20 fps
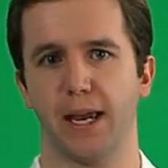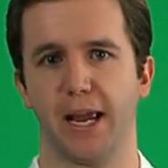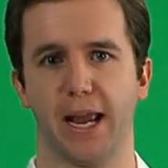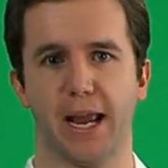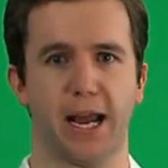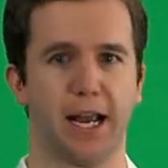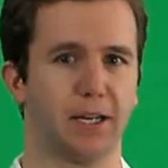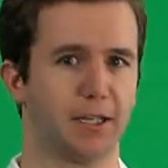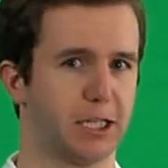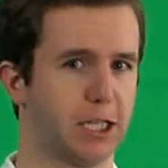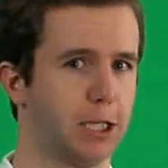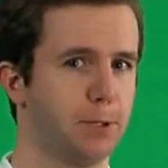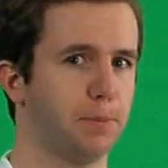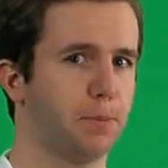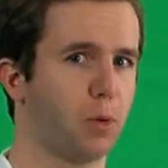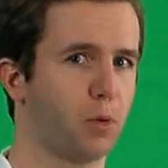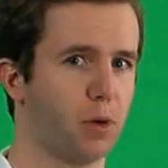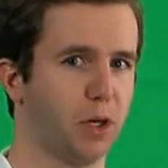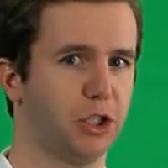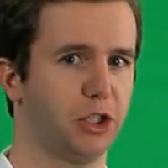and keep
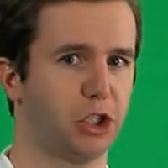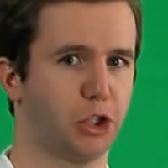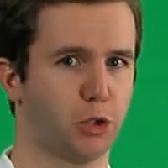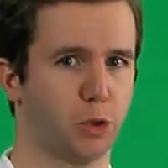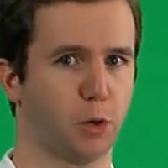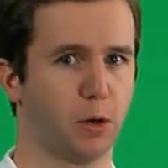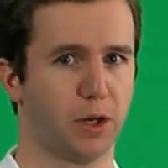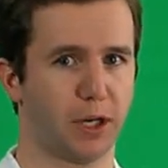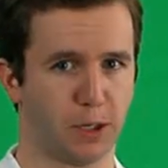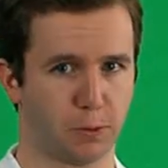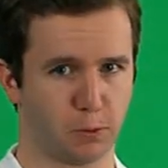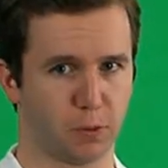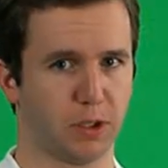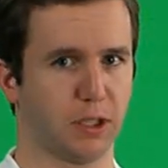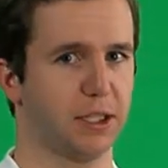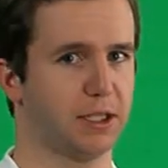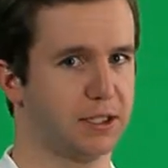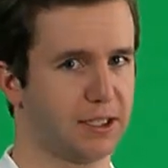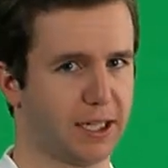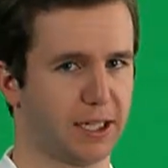points short and
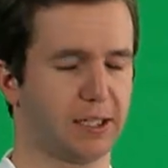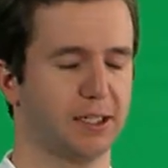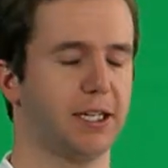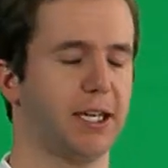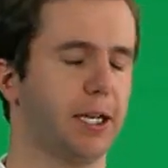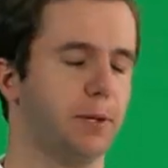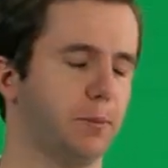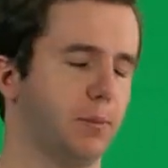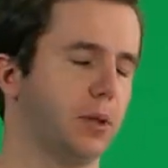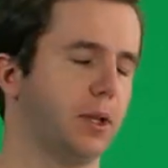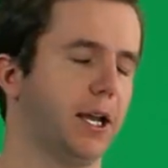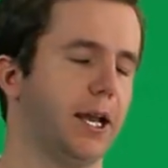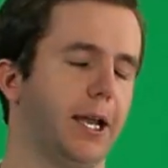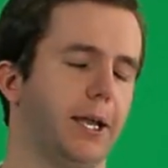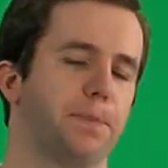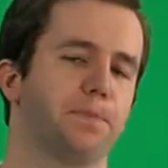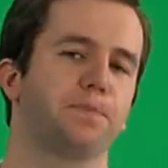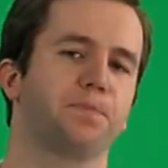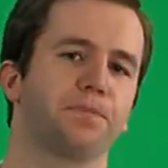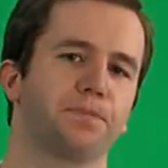really dictate play.